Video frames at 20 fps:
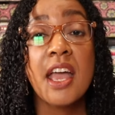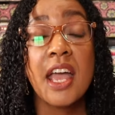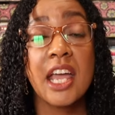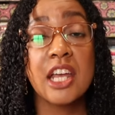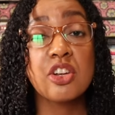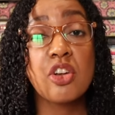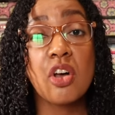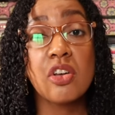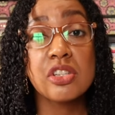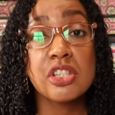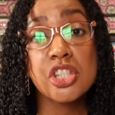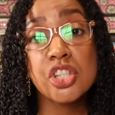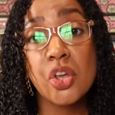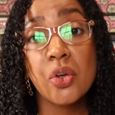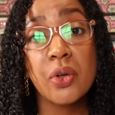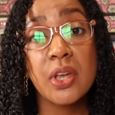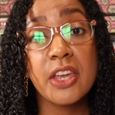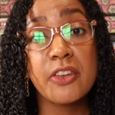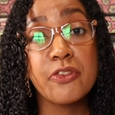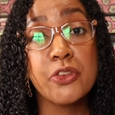and
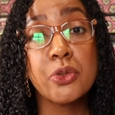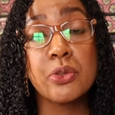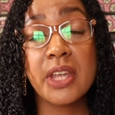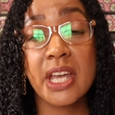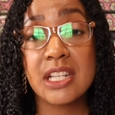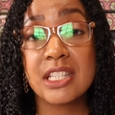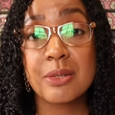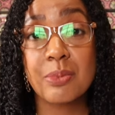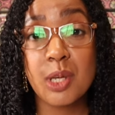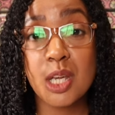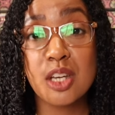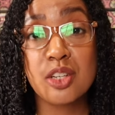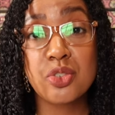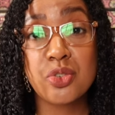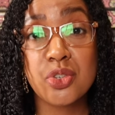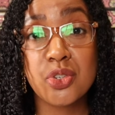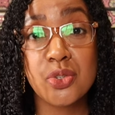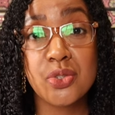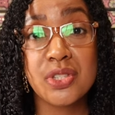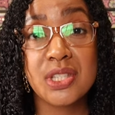also if you'd like to be
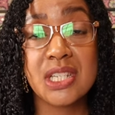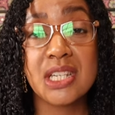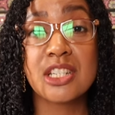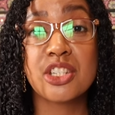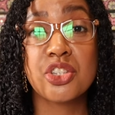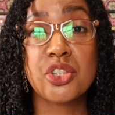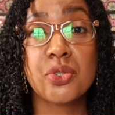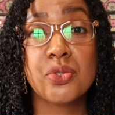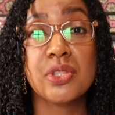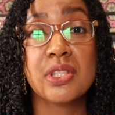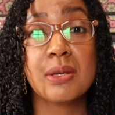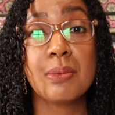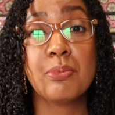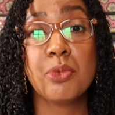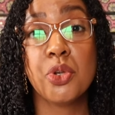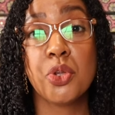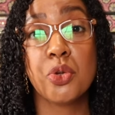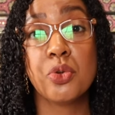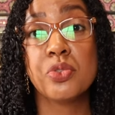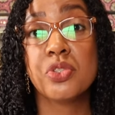introduced to
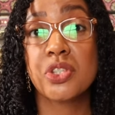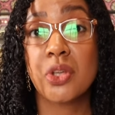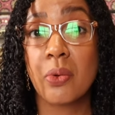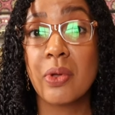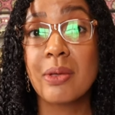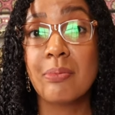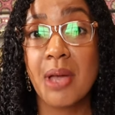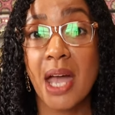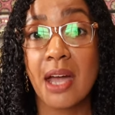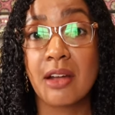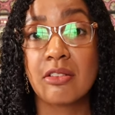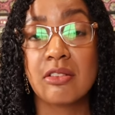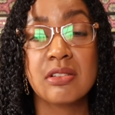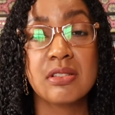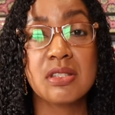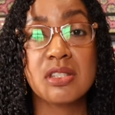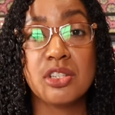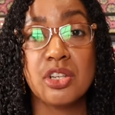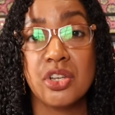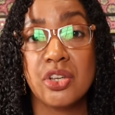some new sewing
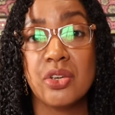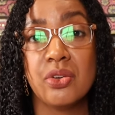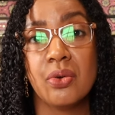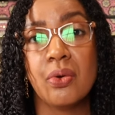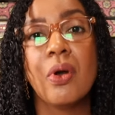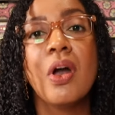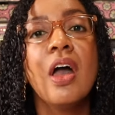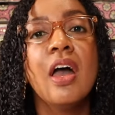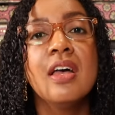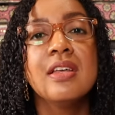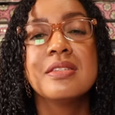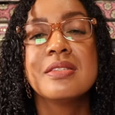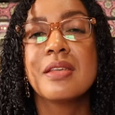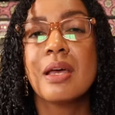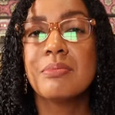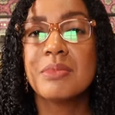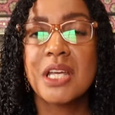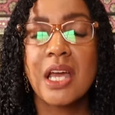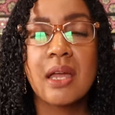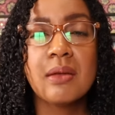patterns to you.
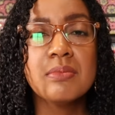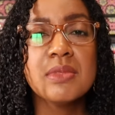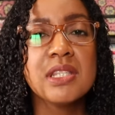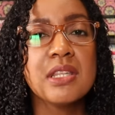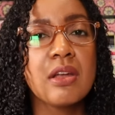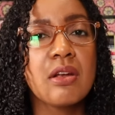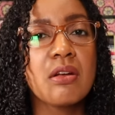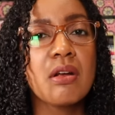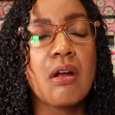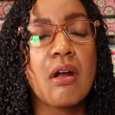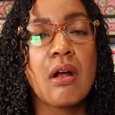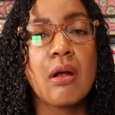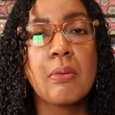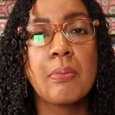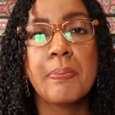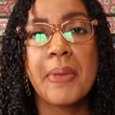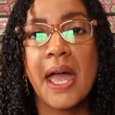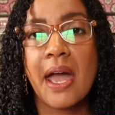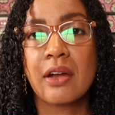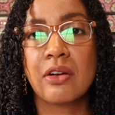Sometimes there
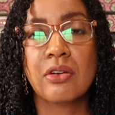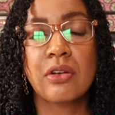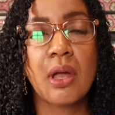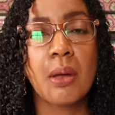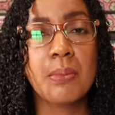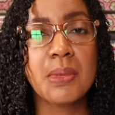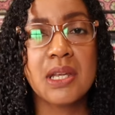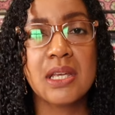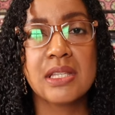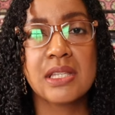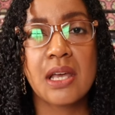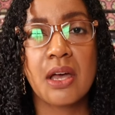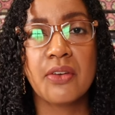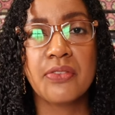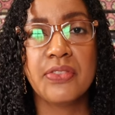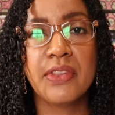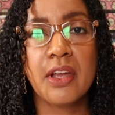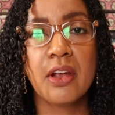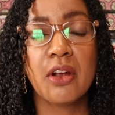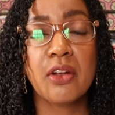are pattern companies
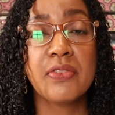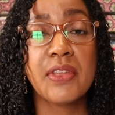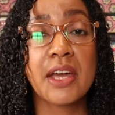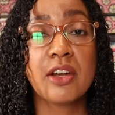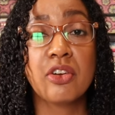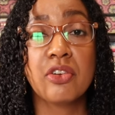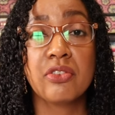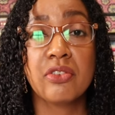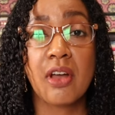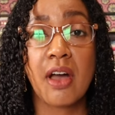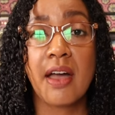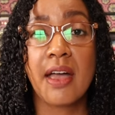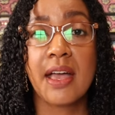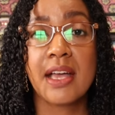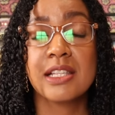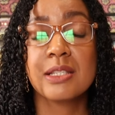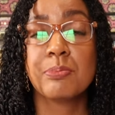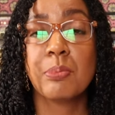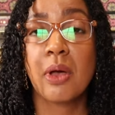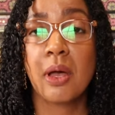out there that are not
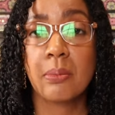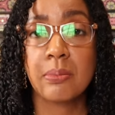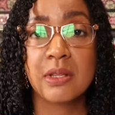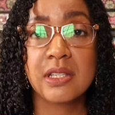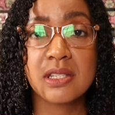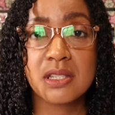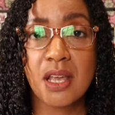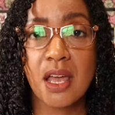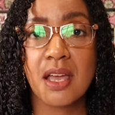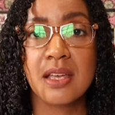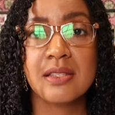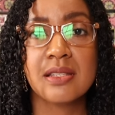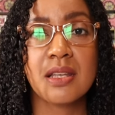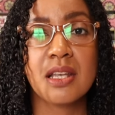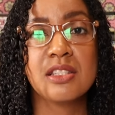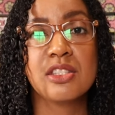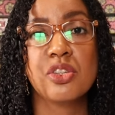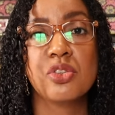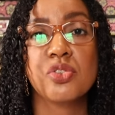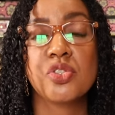as publicized
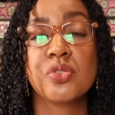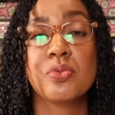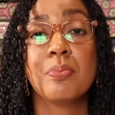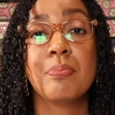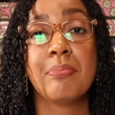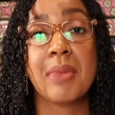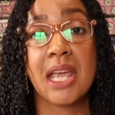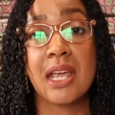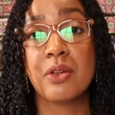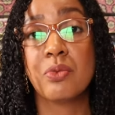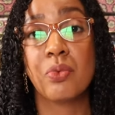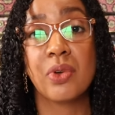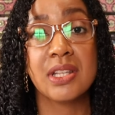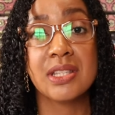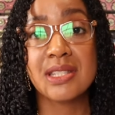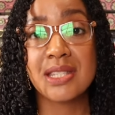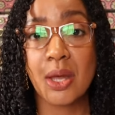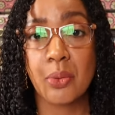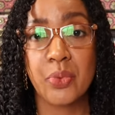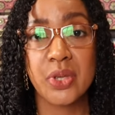as the those main
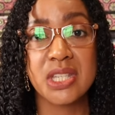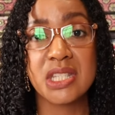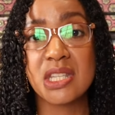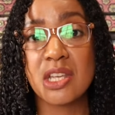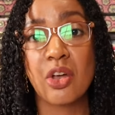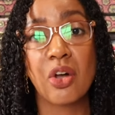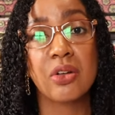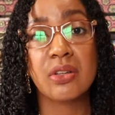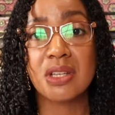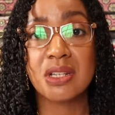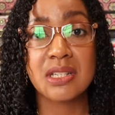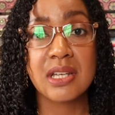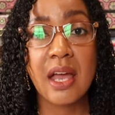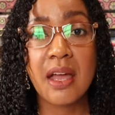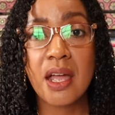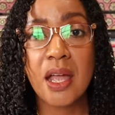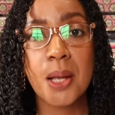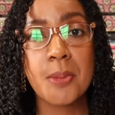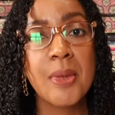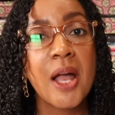ones that we see all the
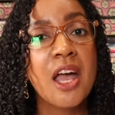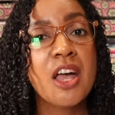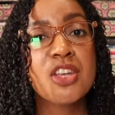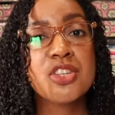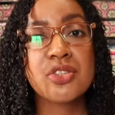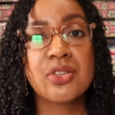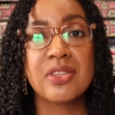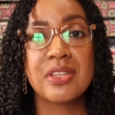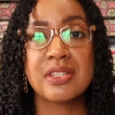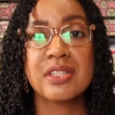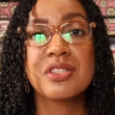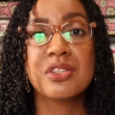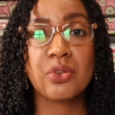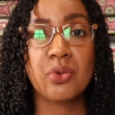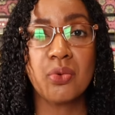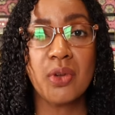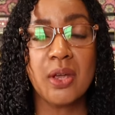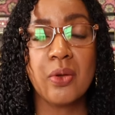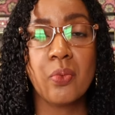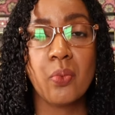time. So this is a
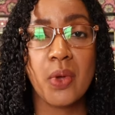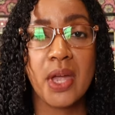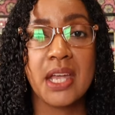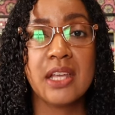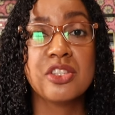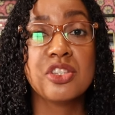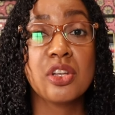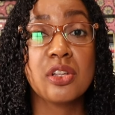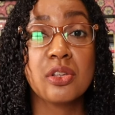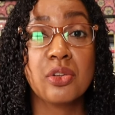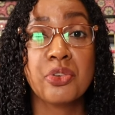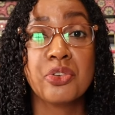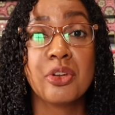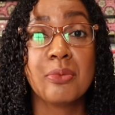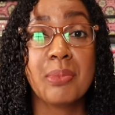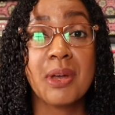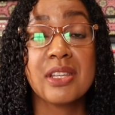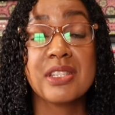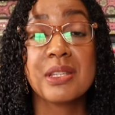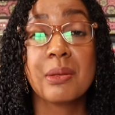great way to learn
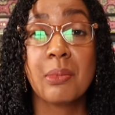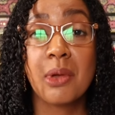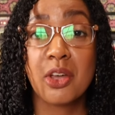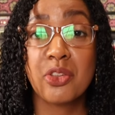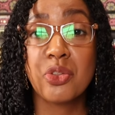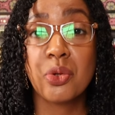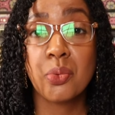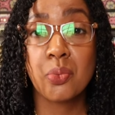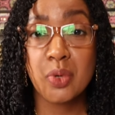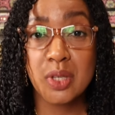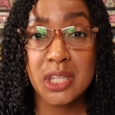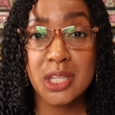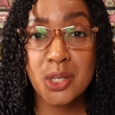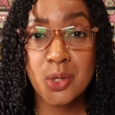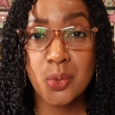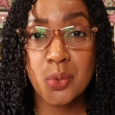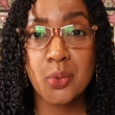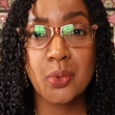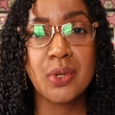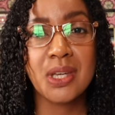about some other really
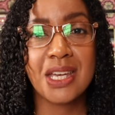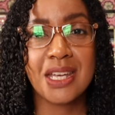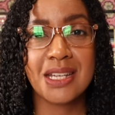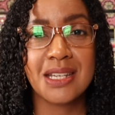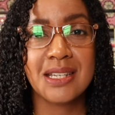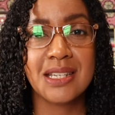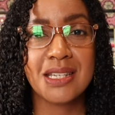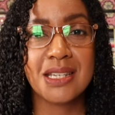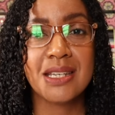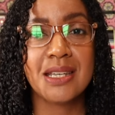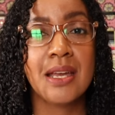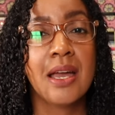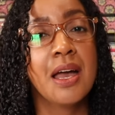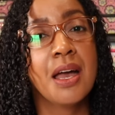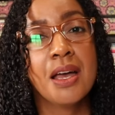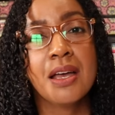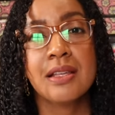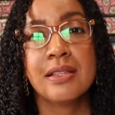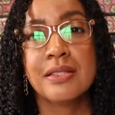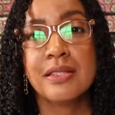cool indie
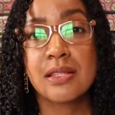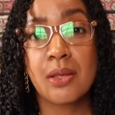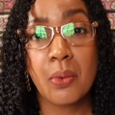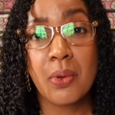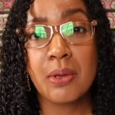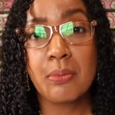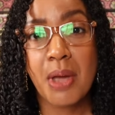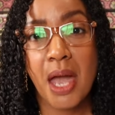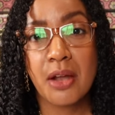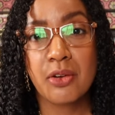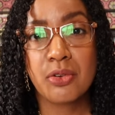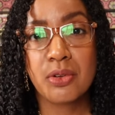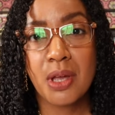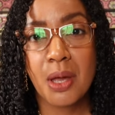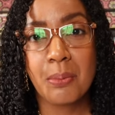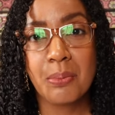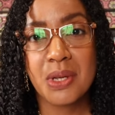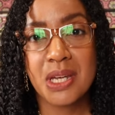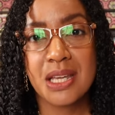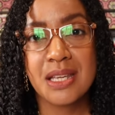sewing pattern
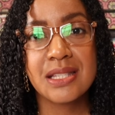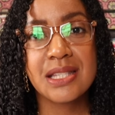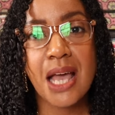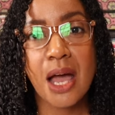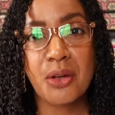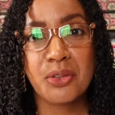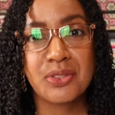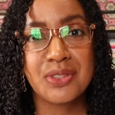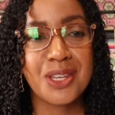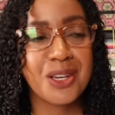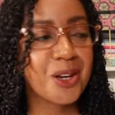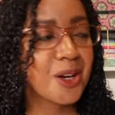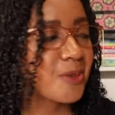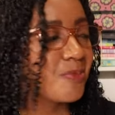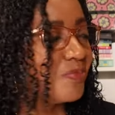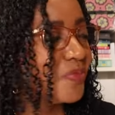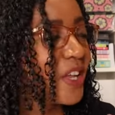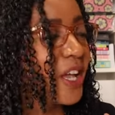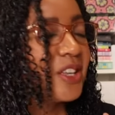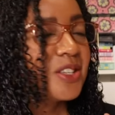companies out there.
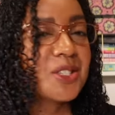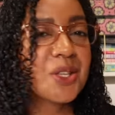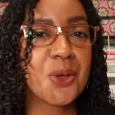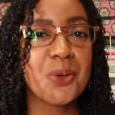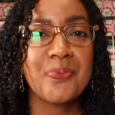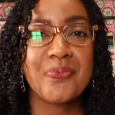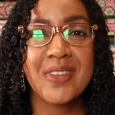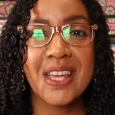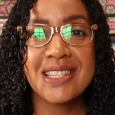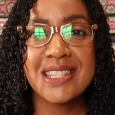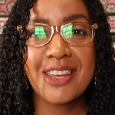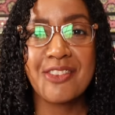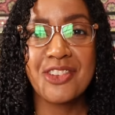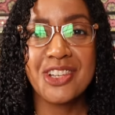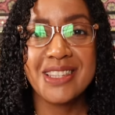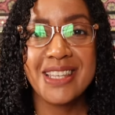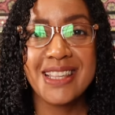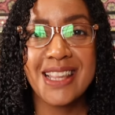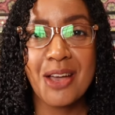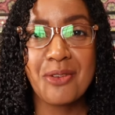So that's
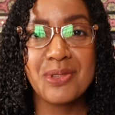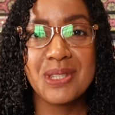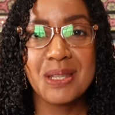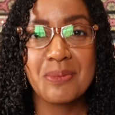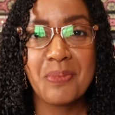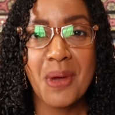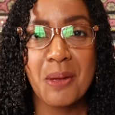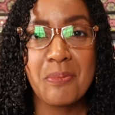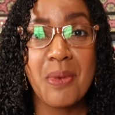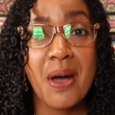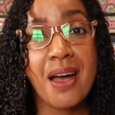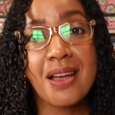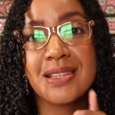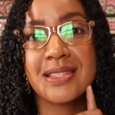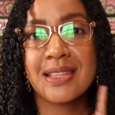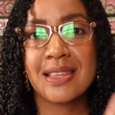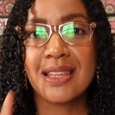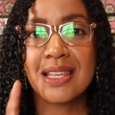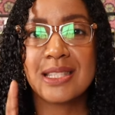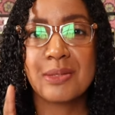everything that was in my
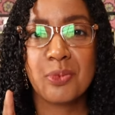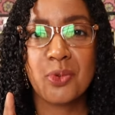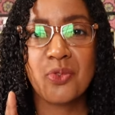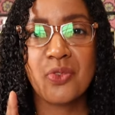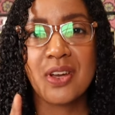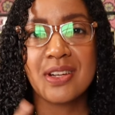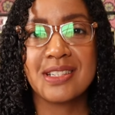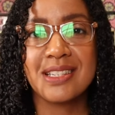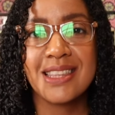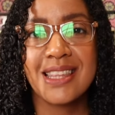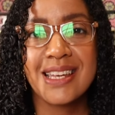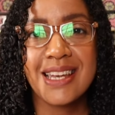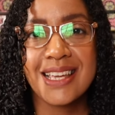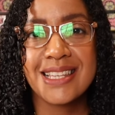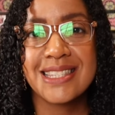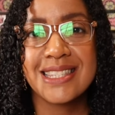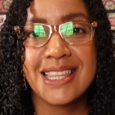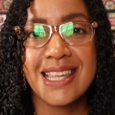box. Let's move on to the next